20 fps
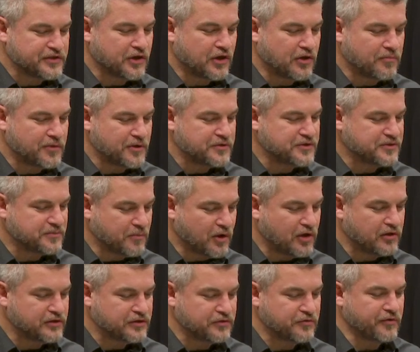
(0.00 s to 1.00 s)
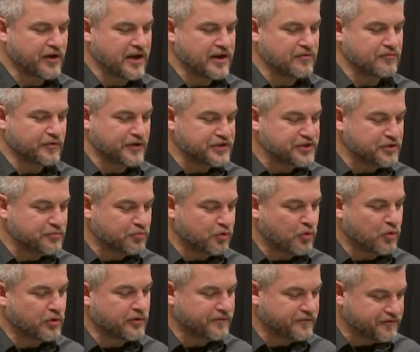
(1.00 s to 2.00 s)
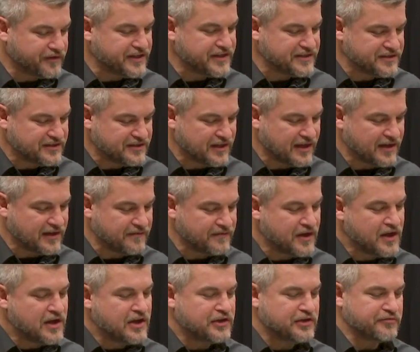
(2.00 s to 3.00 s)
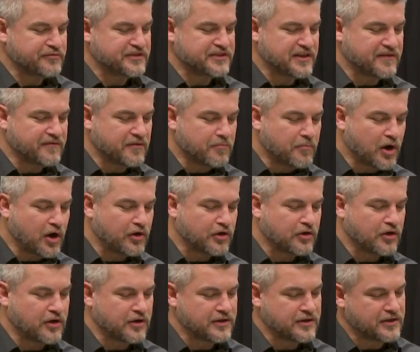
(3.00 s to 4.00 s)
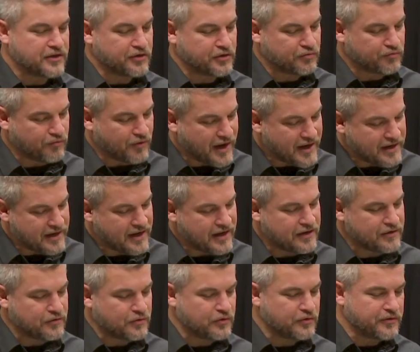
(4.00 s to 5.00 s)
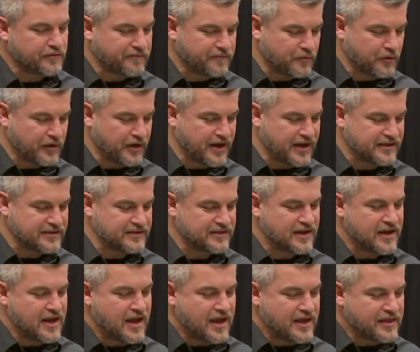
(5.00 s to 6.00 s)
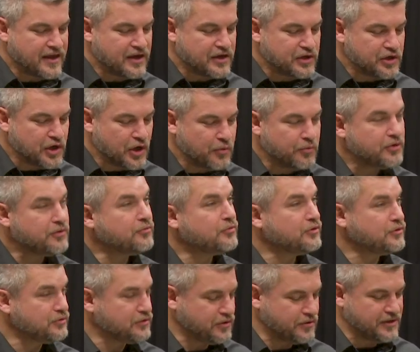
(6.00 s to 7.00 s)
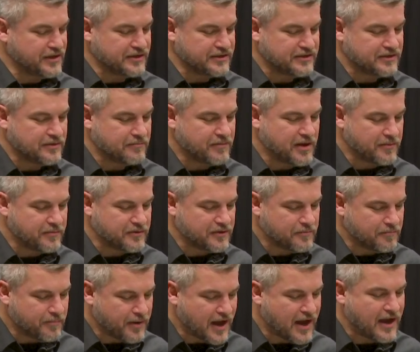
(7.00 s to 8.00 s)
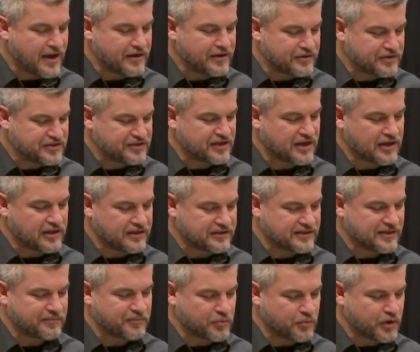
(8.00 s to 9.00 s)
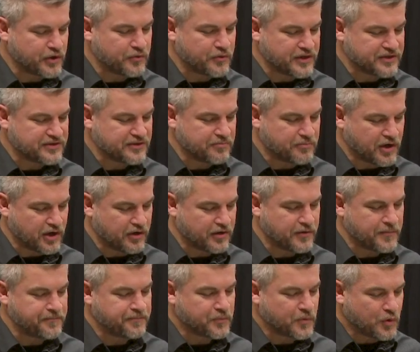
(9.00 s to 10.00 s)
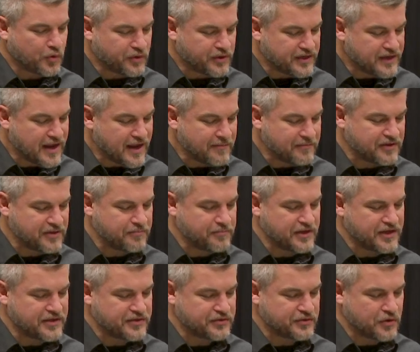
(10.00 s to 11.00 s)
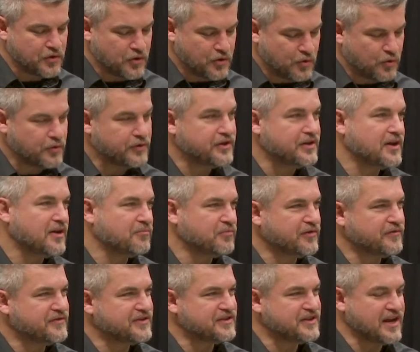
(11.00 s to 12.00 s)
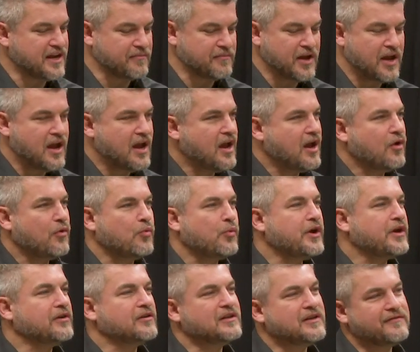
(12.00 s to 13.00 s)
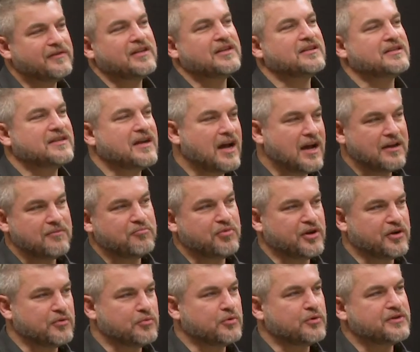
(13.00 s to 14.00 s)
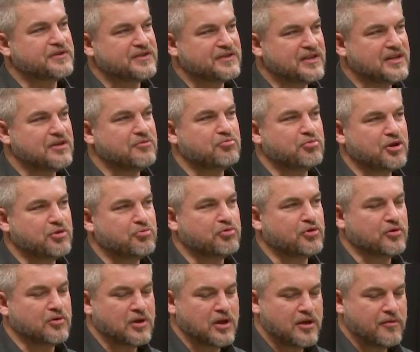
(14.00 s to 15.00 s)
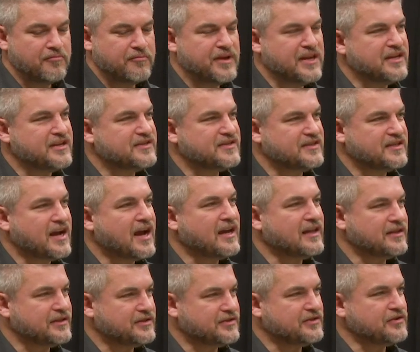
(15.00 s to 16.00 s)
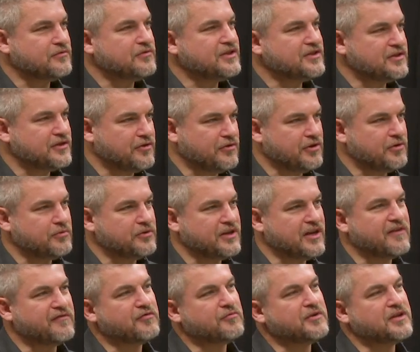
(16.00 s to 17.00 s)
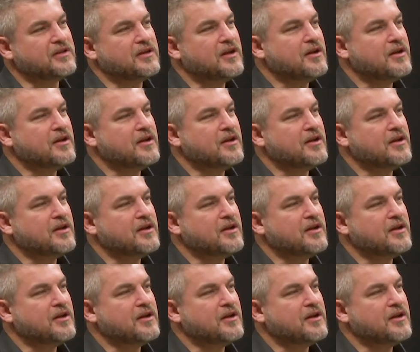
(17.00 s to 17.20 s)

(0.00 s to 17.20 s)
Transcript: all, both small and great, rich and poor, free and slave, to receive a mark on their right hand or their foreheads, and that no one who do this may be able to buy or sell except the one who has the mark or the name of the beast or the number of his name. We are living in a time period where we're seeing people being silenced to disagree with government